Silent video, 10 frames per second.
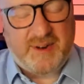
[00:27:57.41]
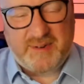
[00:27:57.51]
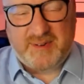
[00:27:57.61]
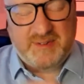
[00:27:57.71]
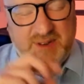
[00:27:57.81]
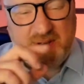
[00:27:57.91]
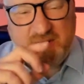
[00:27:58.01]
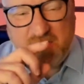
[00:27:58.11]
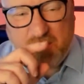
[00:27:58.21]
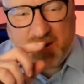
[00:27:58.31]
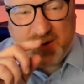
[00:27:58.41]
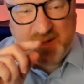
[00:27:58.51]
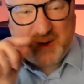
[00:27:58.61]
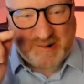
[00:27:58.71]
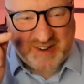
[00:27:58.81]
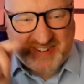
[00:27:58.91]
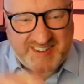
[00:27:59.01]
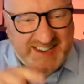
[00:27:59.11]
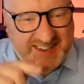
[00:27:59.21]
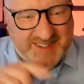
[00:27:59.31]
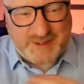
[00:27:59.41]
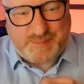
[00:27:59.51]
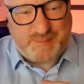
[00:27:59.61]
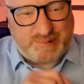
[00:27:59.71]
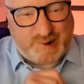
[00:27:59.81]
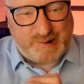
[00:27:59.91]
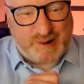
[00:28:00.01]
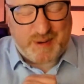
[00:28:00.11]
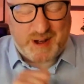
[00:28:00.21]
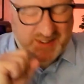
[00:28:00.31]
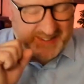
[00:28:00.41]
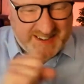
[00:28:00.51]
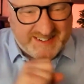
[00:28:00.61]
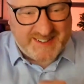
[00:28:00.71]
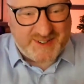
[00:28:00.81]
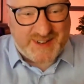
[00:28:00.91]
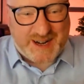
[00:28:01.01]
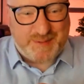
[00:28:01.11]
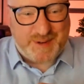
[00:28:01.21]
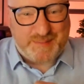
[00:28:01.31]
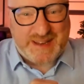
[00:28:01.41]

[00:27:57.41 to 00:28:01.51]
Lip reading: you are a seasoned programmer, a seasoned developer, Pete. I